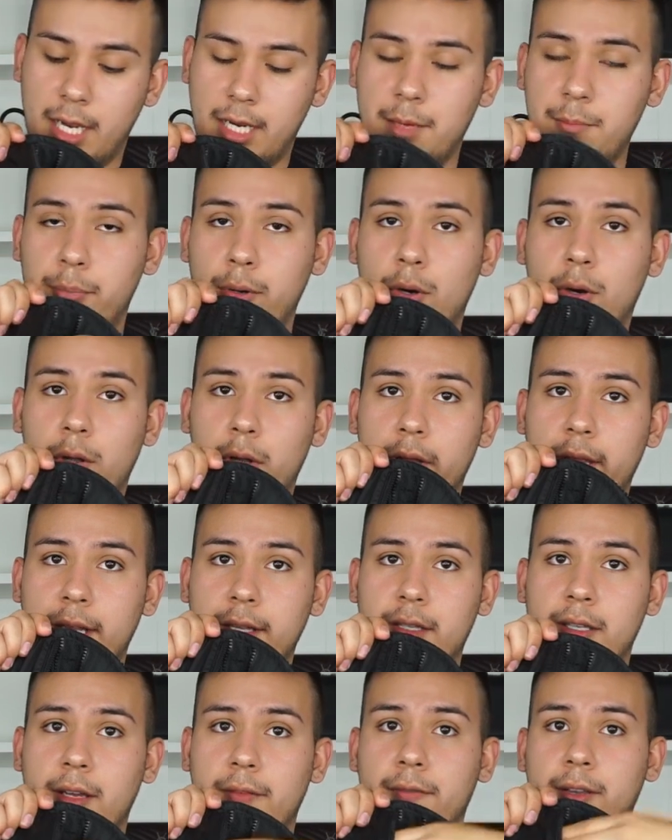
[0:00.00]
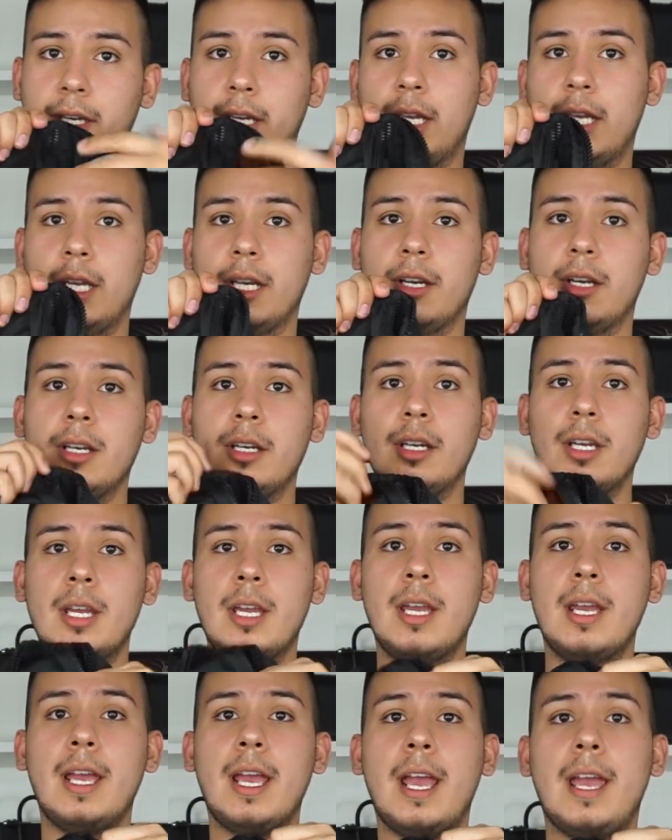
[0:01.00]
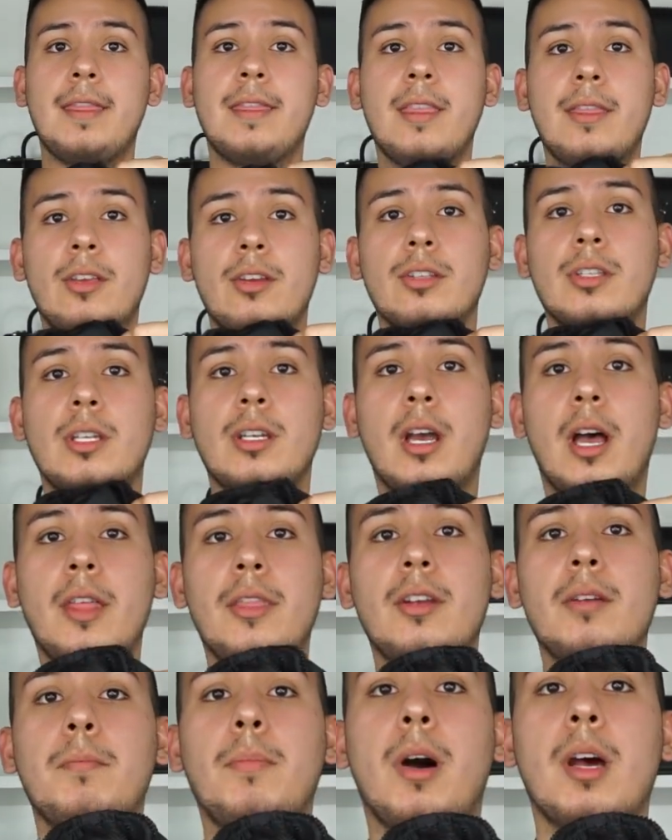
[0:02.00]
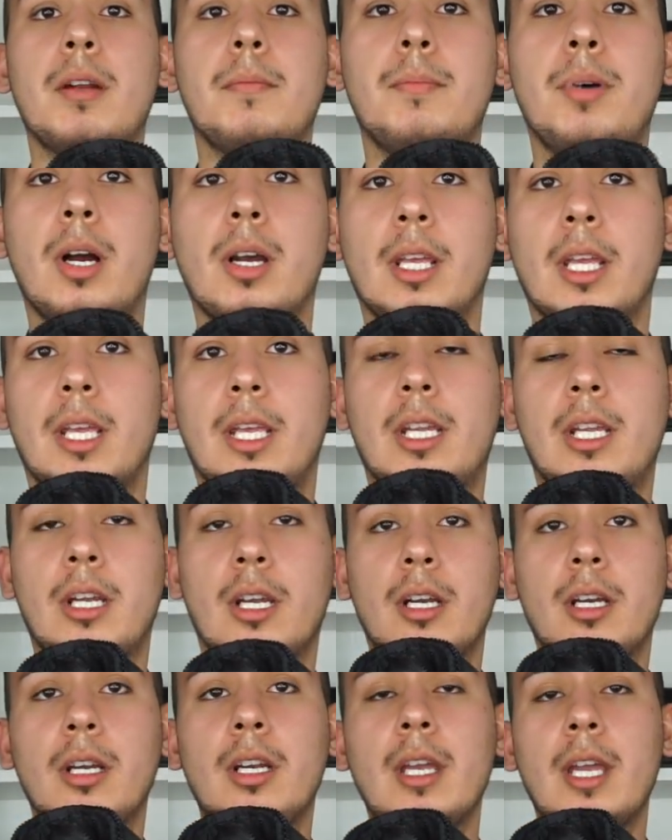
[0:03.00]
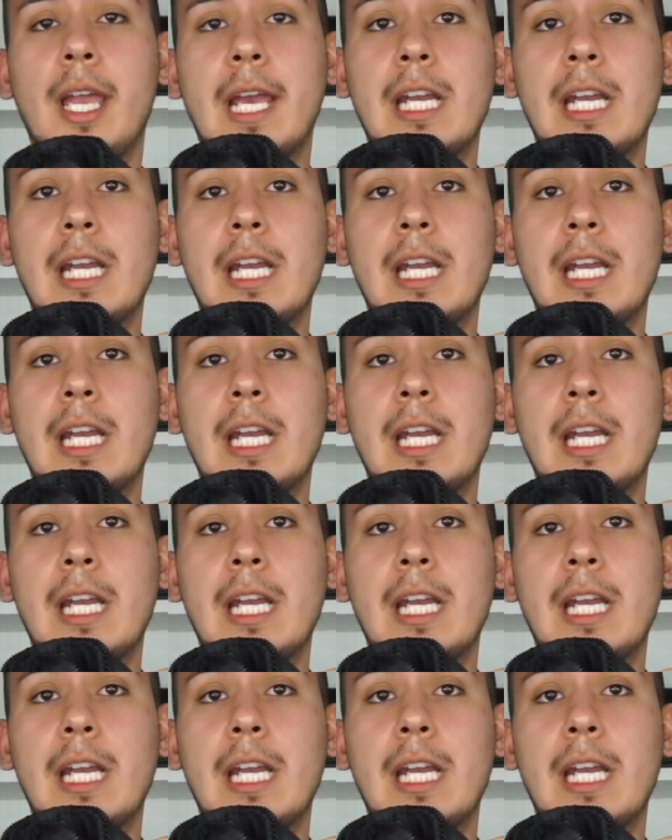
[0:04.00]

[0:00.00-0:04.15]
I can put all of that stuff in here. And then there's another bottom pocket here.